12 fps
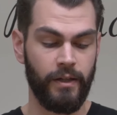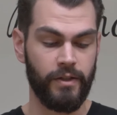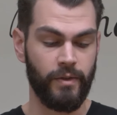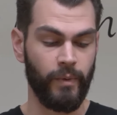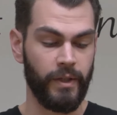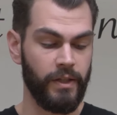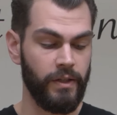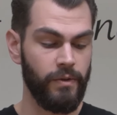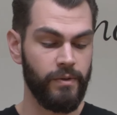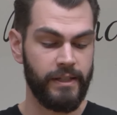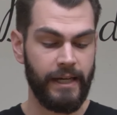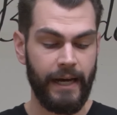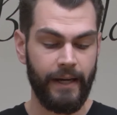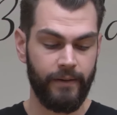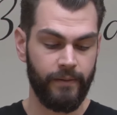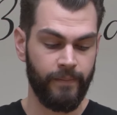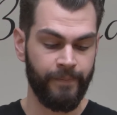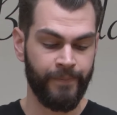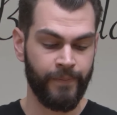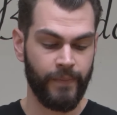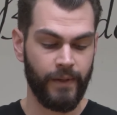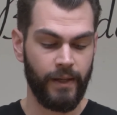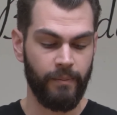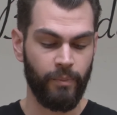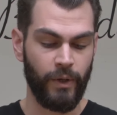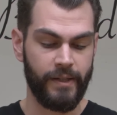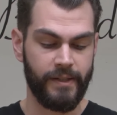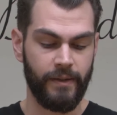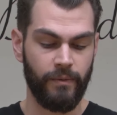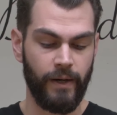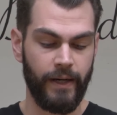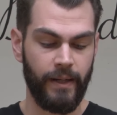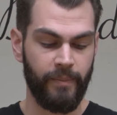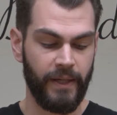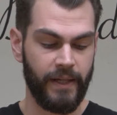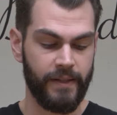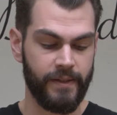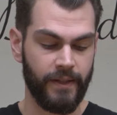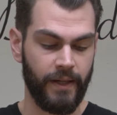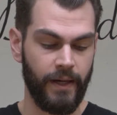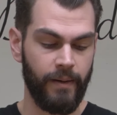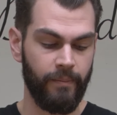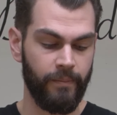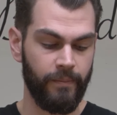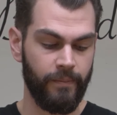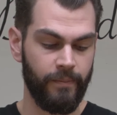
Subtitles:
So we're going to use that, press it right up against the cup